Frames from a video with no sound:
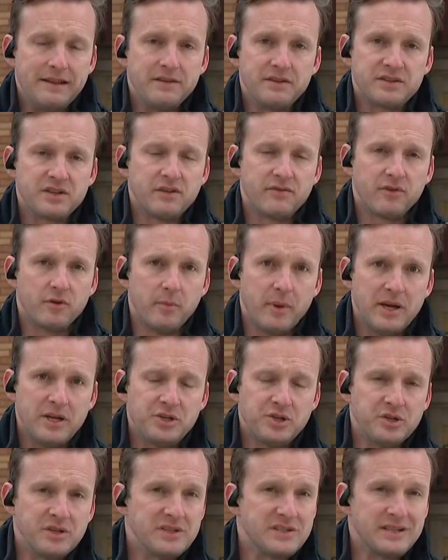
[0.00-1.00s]
this
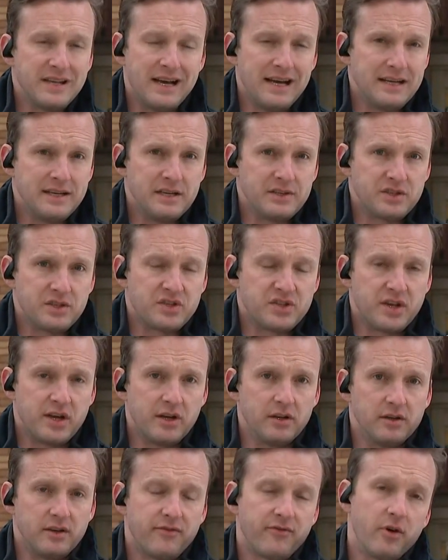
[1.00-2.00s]
information is not
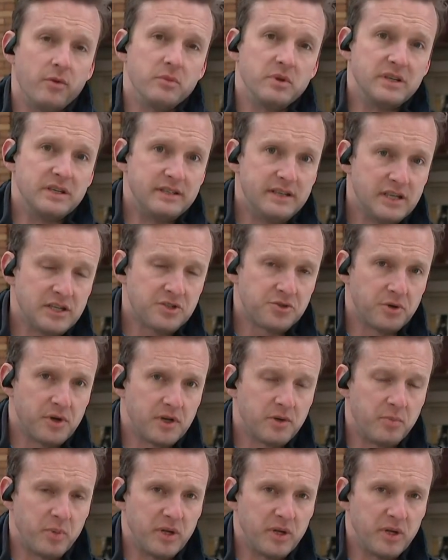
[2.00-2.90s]
necessarily from the district,